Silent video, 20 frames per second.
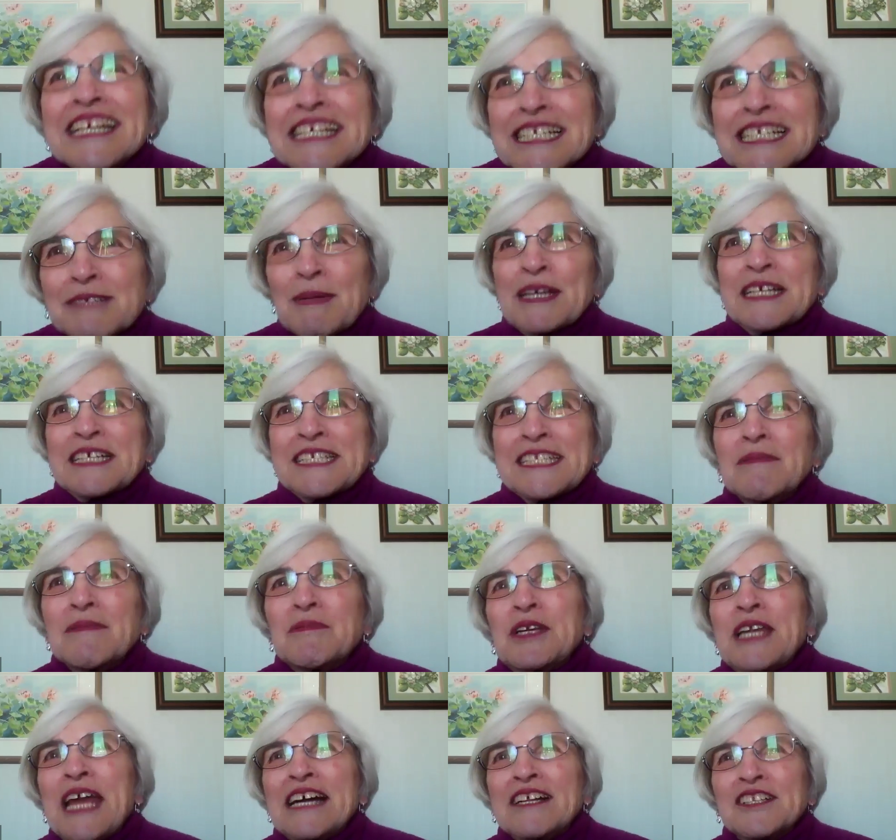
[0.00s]
expect
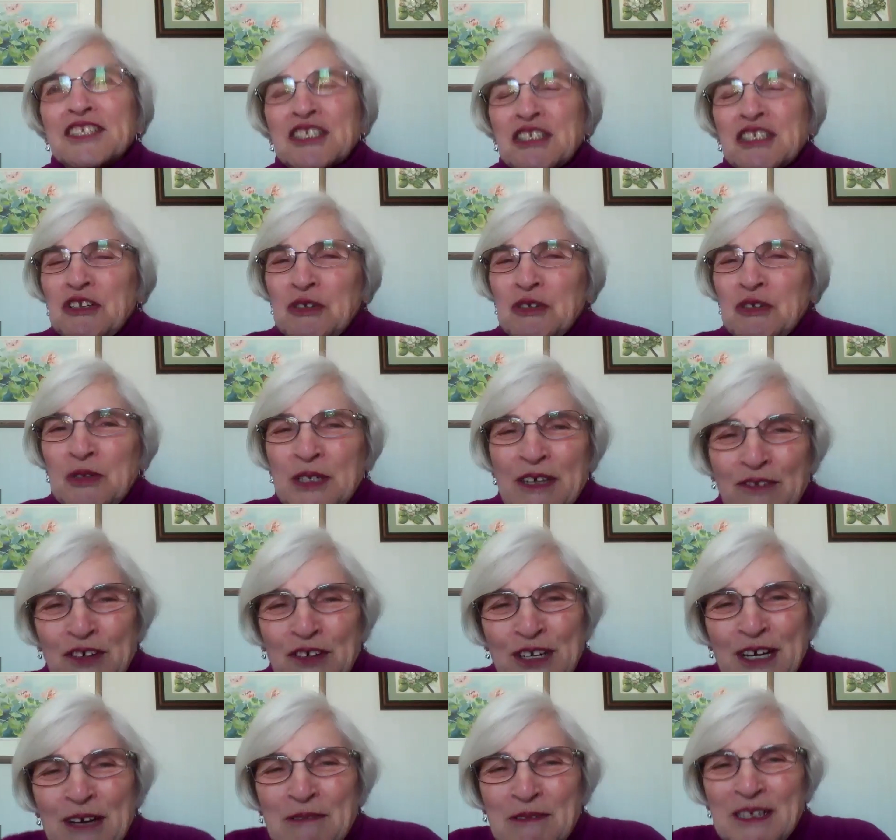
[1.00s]
someone else to do it if you're
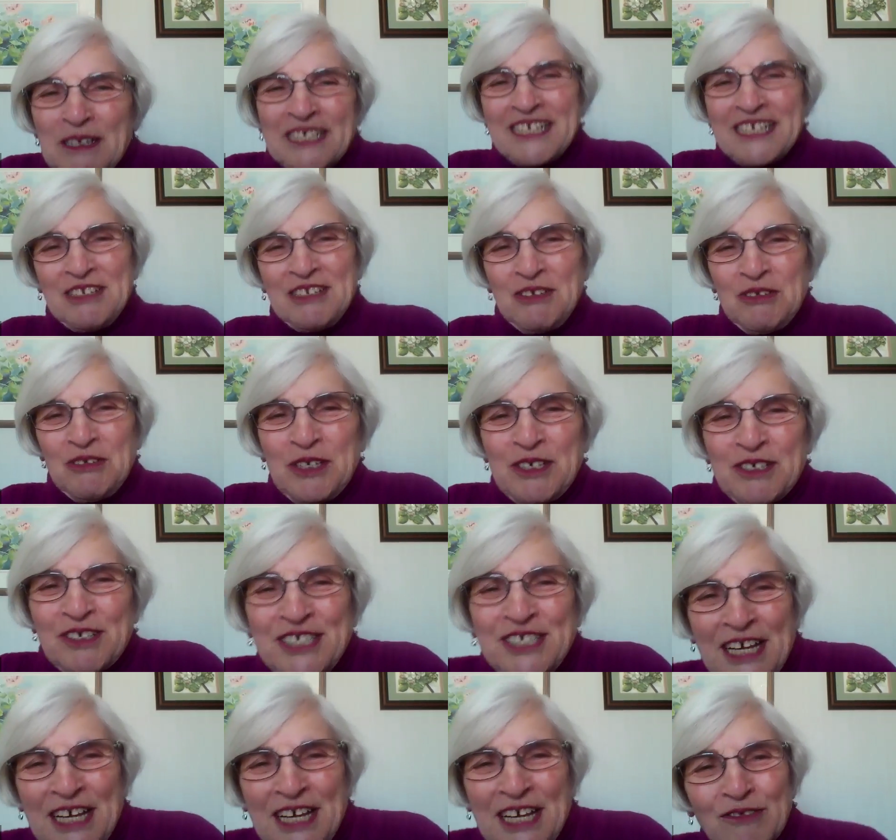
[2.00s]
not willing to do it
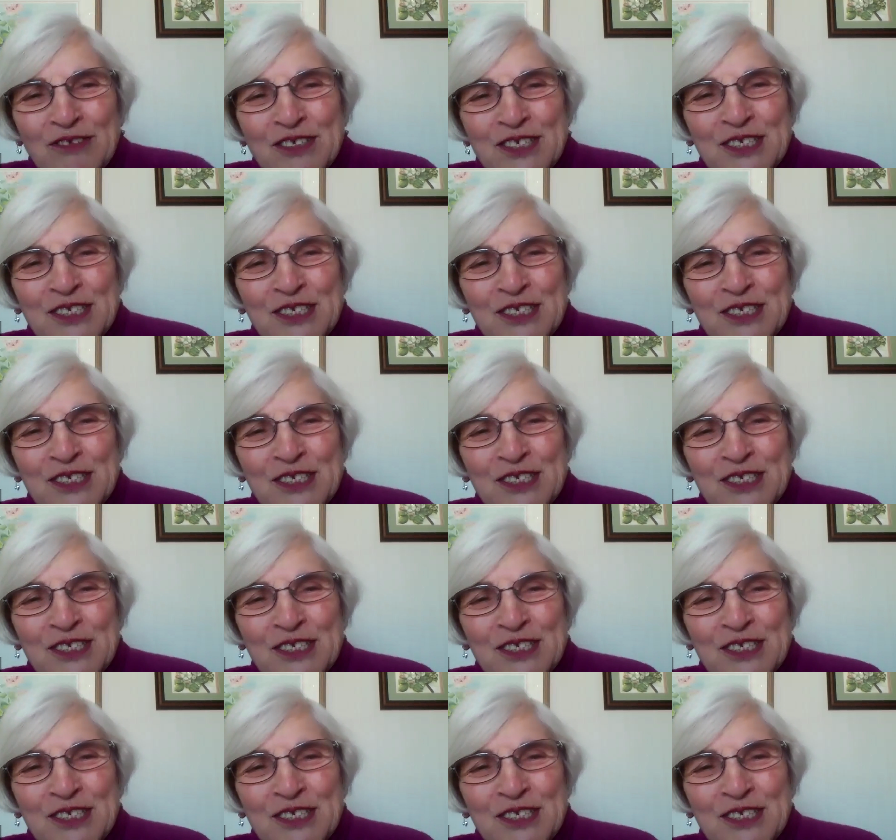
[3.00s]
yourself.